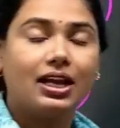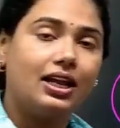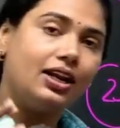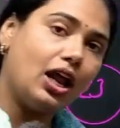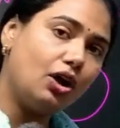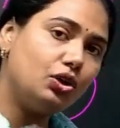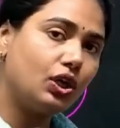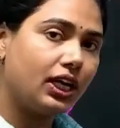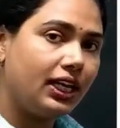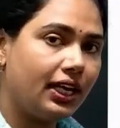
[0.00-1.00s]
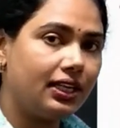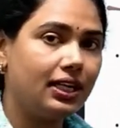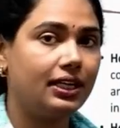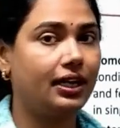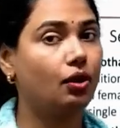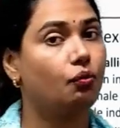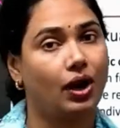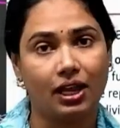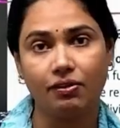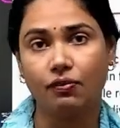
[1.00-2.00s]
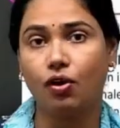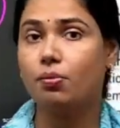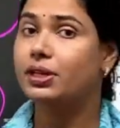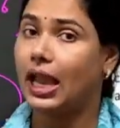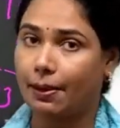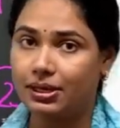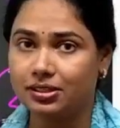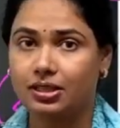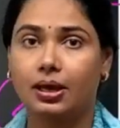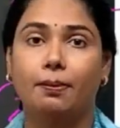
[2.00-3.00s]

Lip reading: Now you clear that why we form gametes?